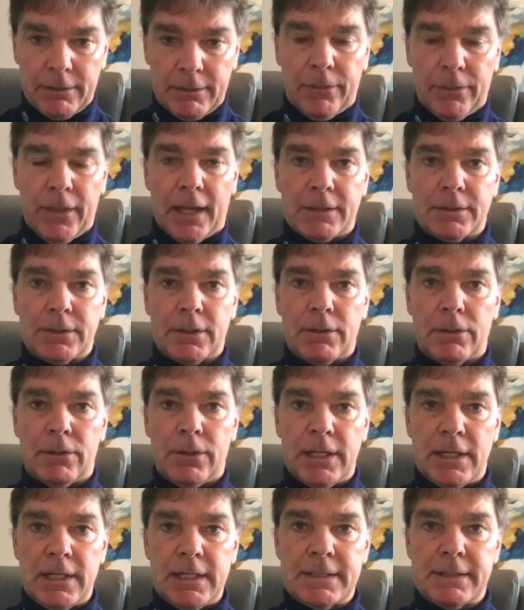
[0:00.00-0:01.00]
That
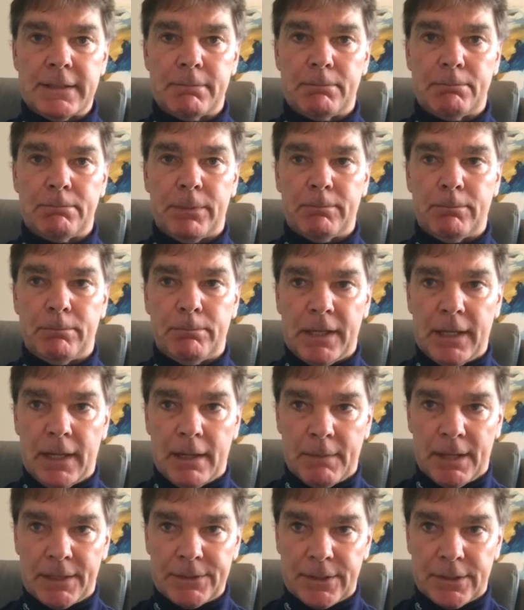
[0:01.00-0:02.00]
these
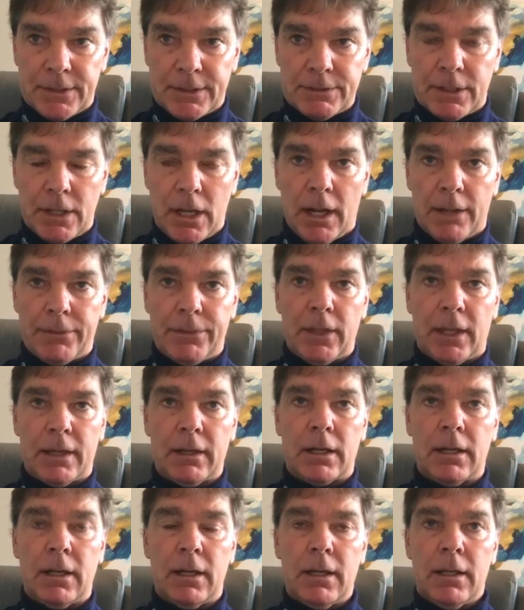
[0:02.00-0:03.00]
PMSs, I
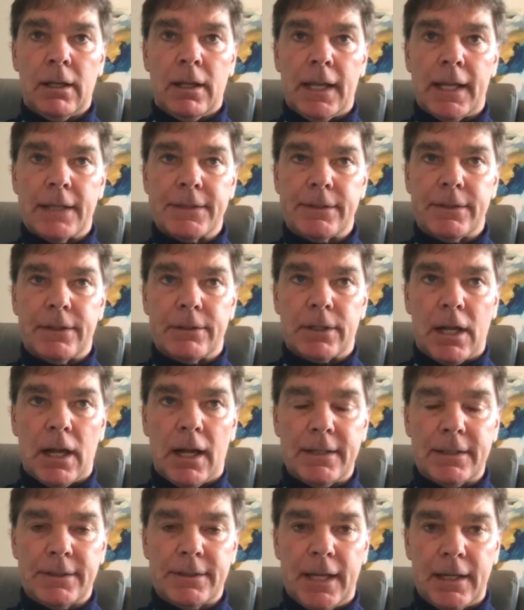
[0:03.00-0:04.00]
think they're
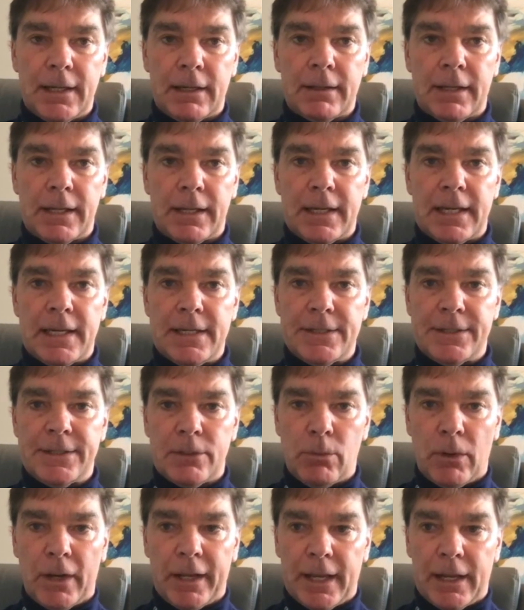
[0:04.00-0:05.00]
kind of taking the easy
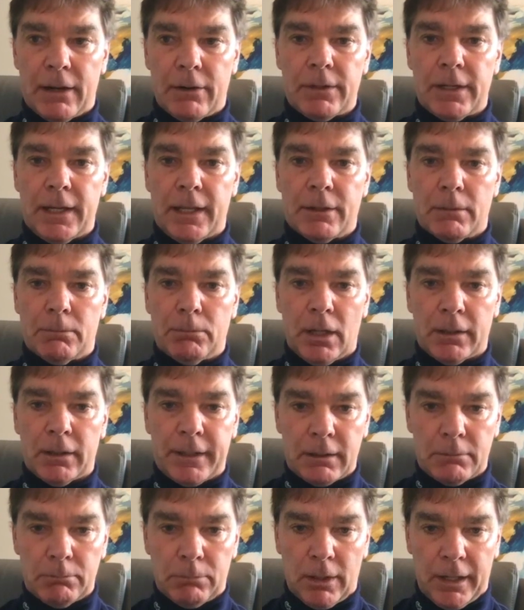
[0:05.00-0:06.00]
way out, and they're
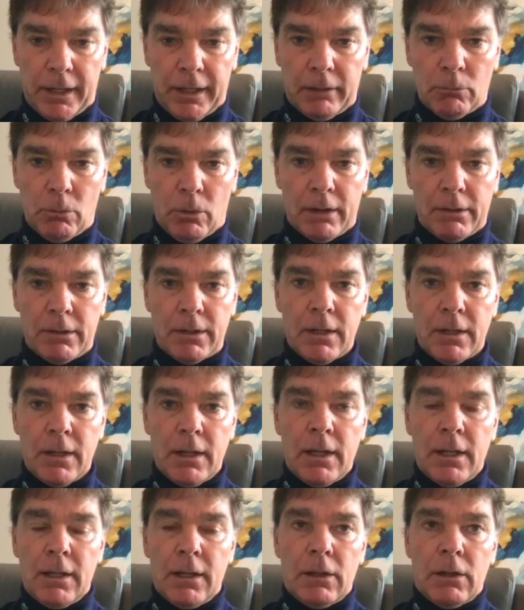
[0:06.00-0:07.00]
plugging and playing
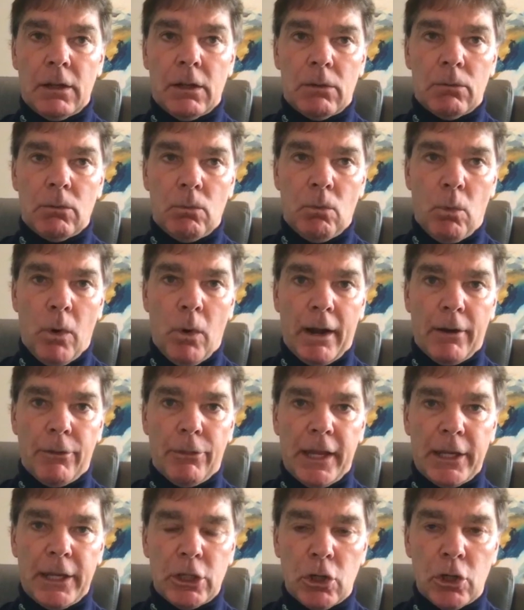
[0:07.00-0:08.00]
where
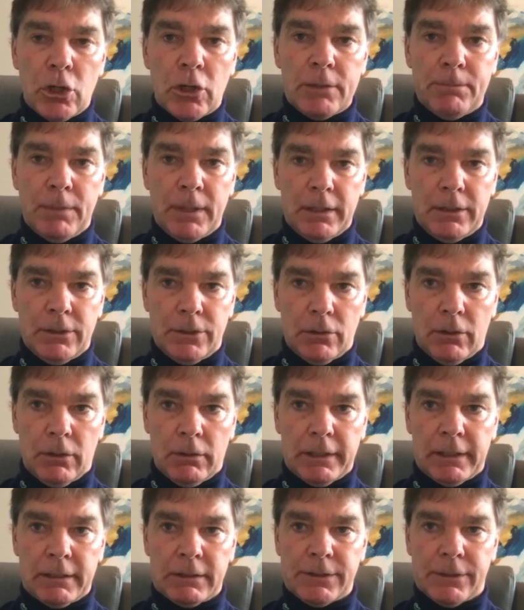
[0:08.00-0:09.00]
they could be
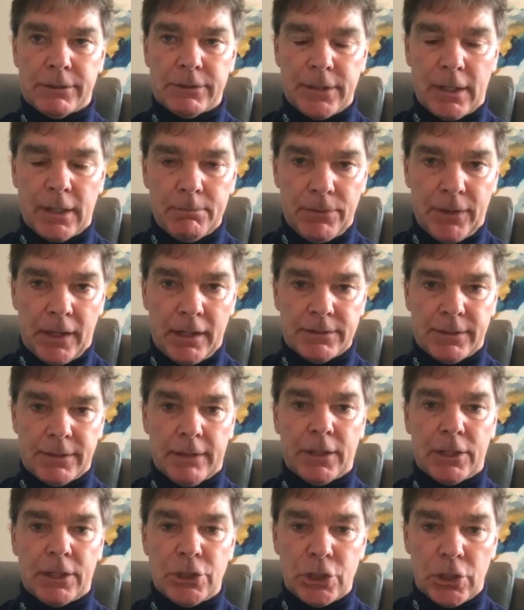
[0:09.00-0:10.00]
doing, there's some things that
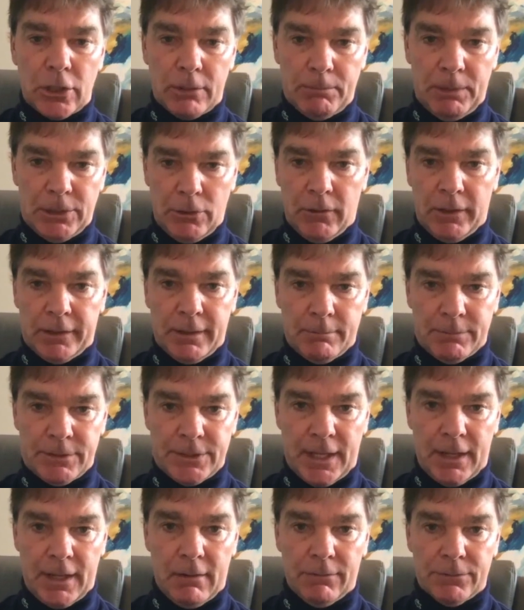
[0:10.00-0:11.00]
they should be doing
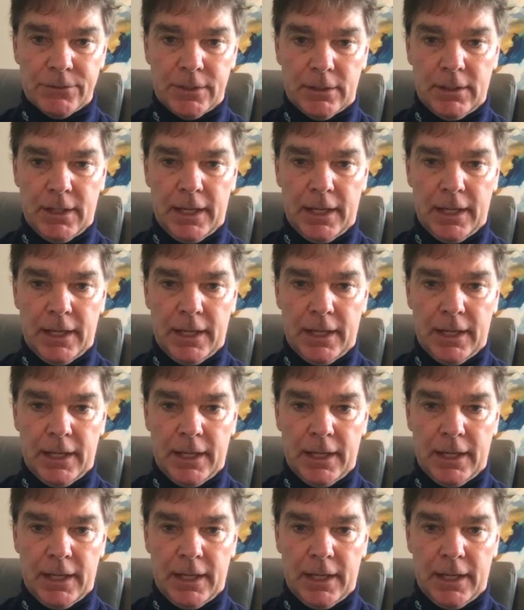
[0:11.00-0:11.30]
themselves.